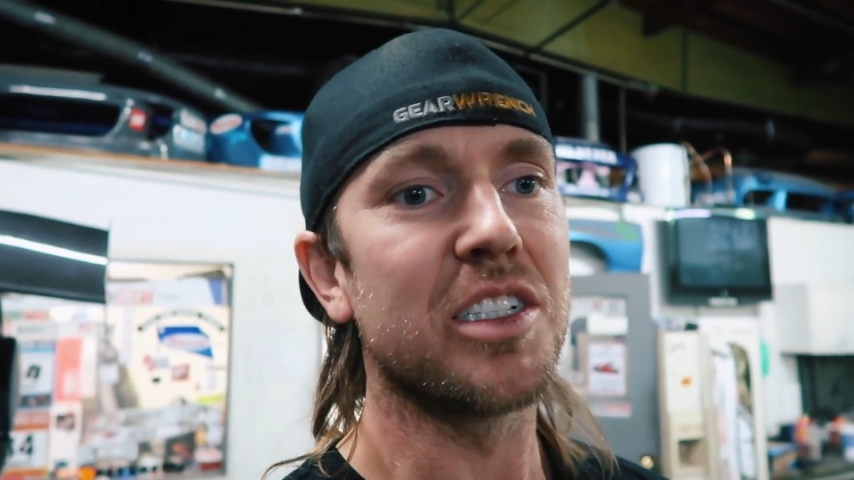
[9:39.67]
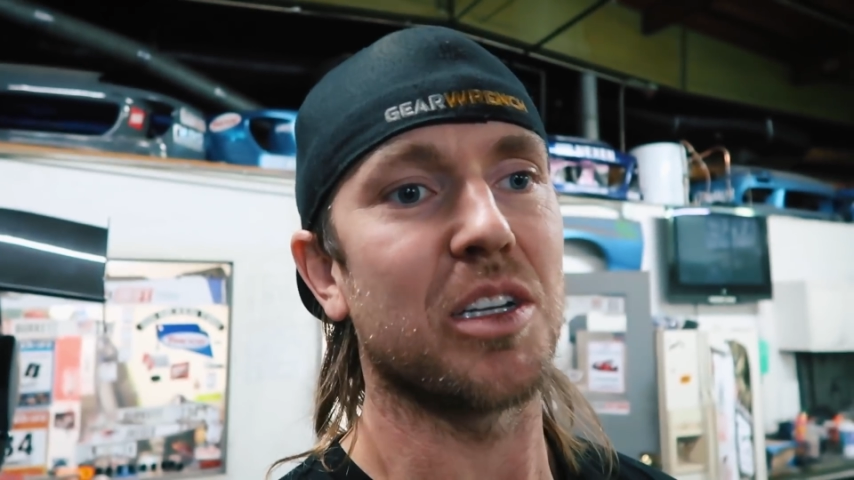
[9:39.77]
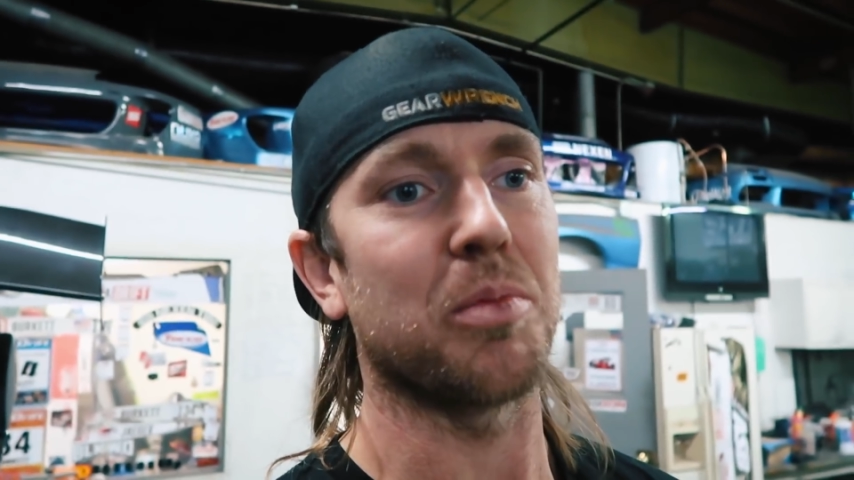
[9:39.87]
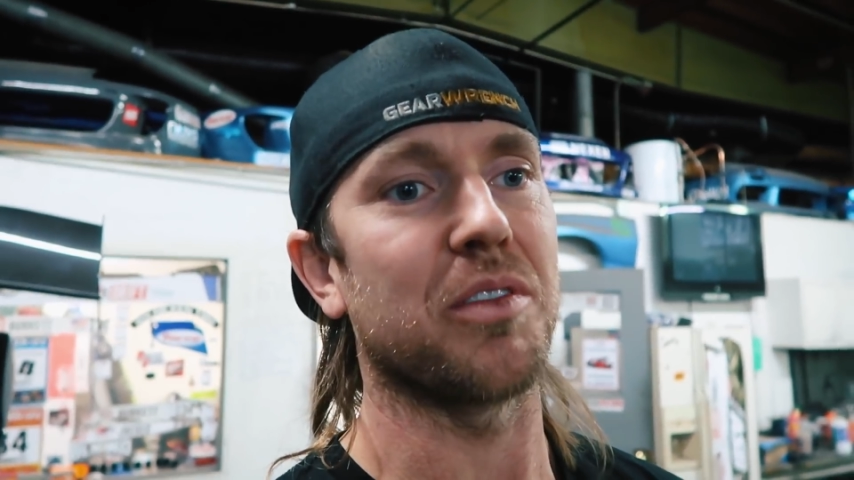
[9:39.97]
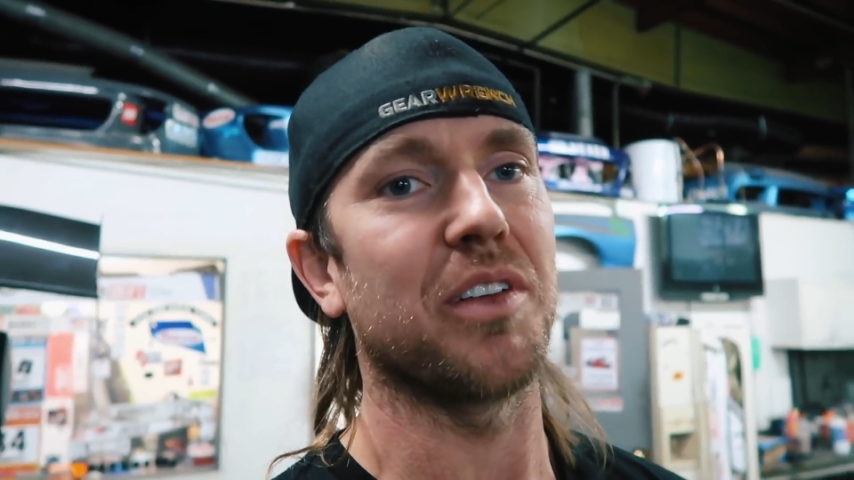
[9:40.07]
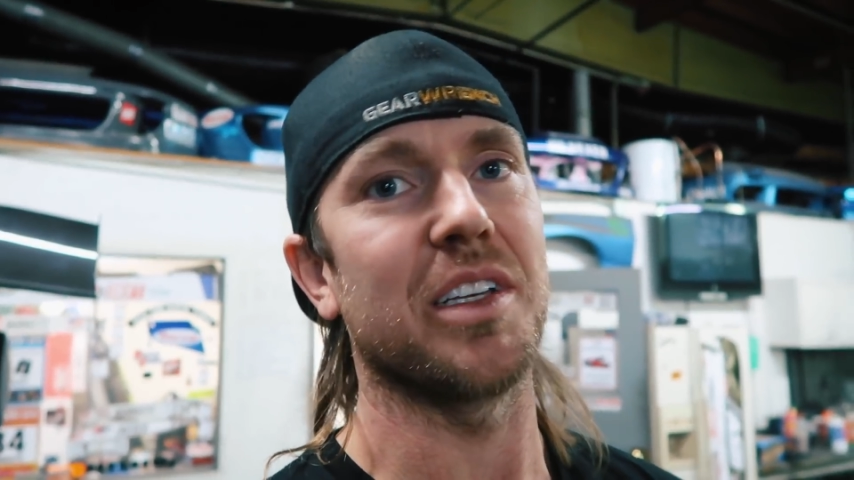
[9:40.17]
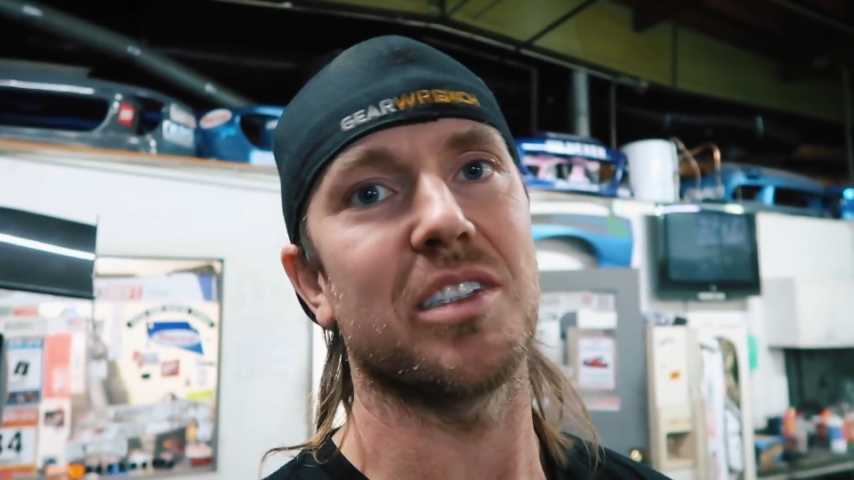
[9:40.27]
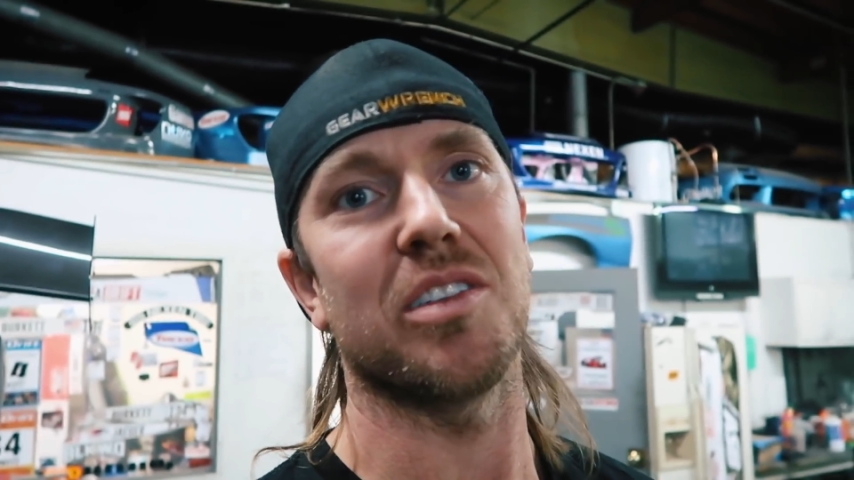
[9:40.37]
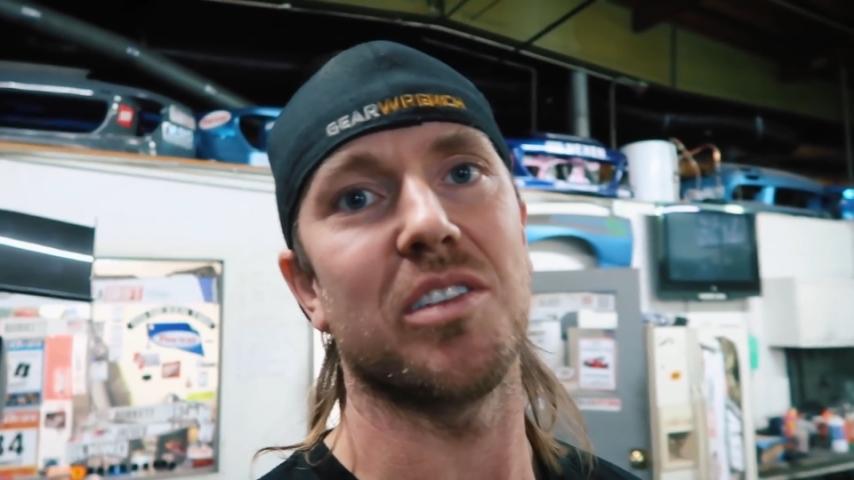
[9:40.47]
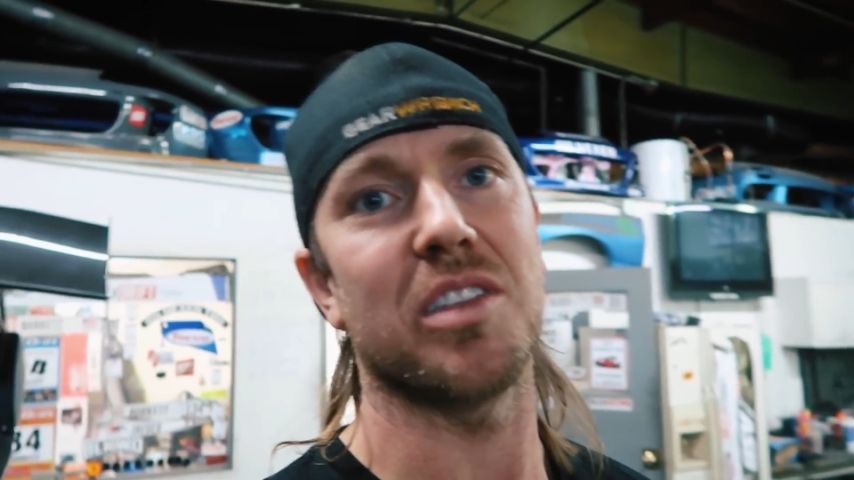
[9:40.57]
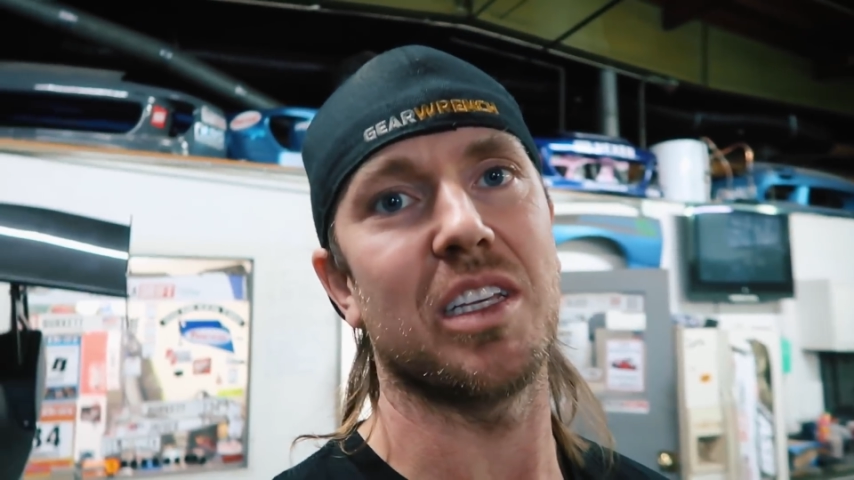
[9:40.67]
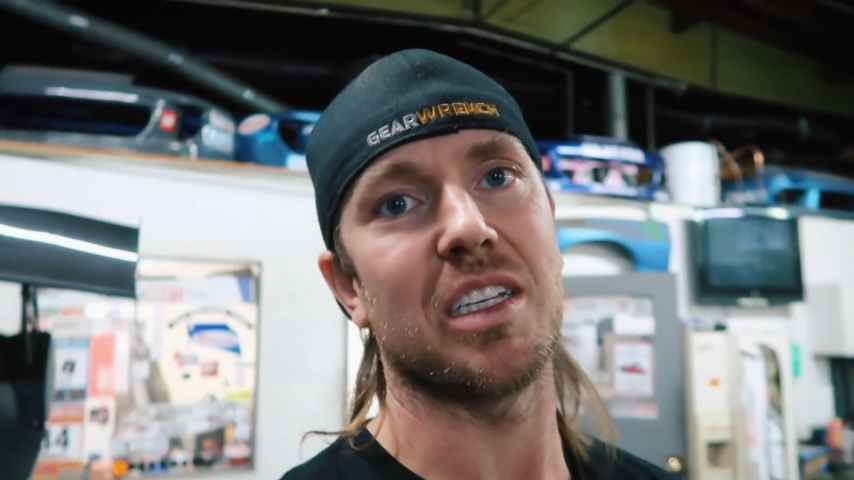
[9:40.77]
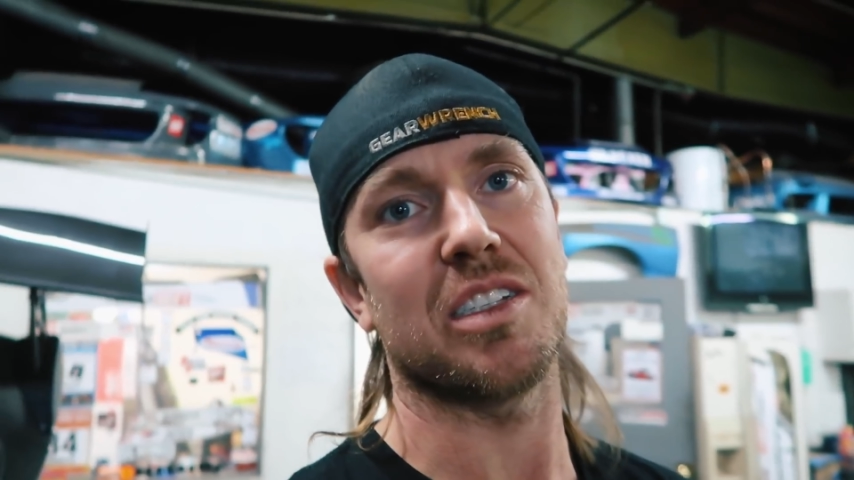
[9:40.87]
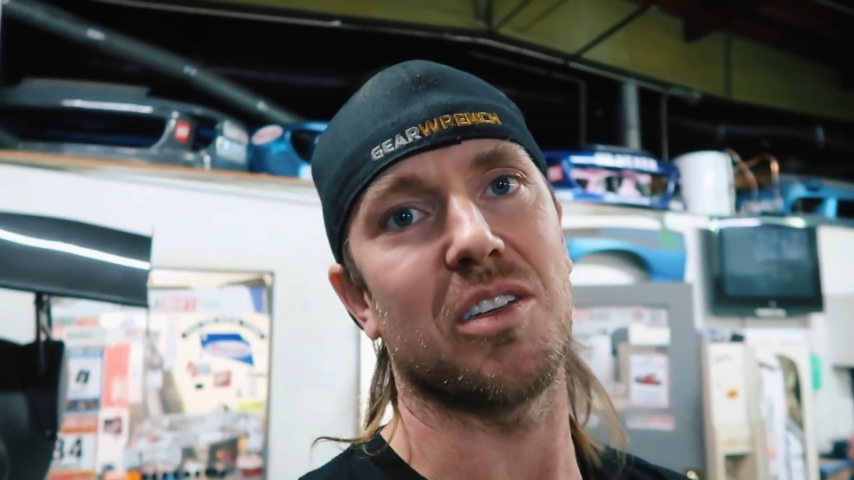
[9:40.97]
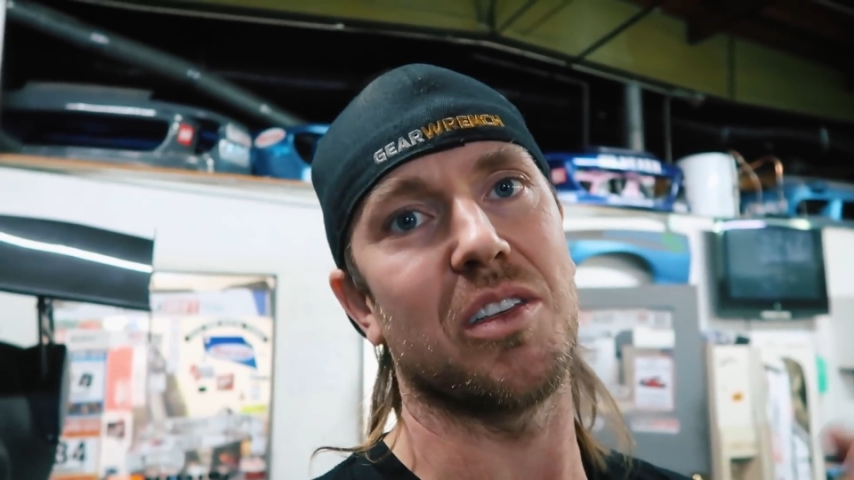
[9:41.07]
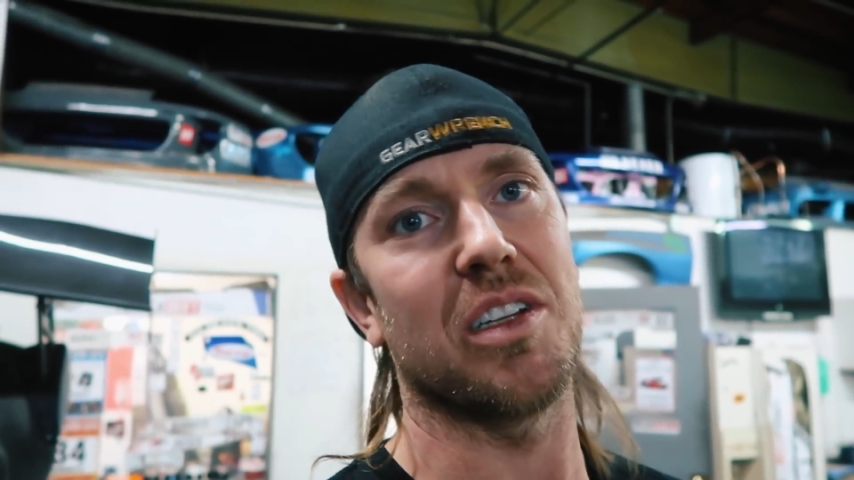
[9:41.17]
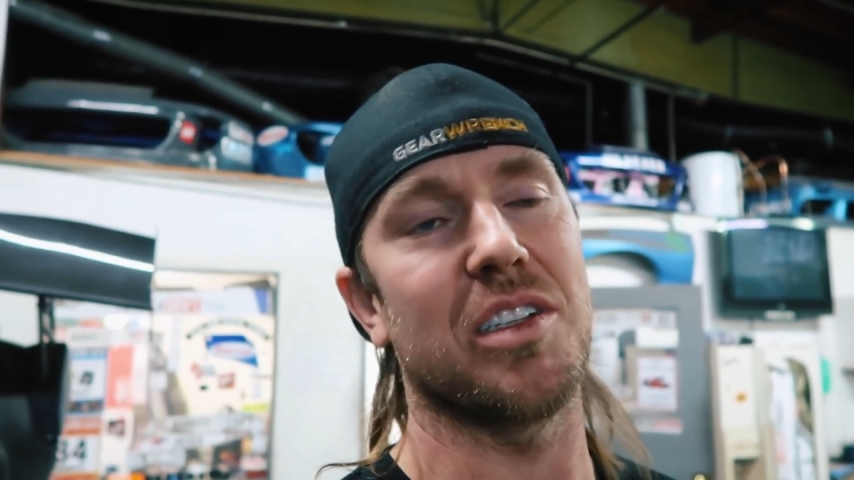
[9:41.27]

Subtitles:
to prevent certain things so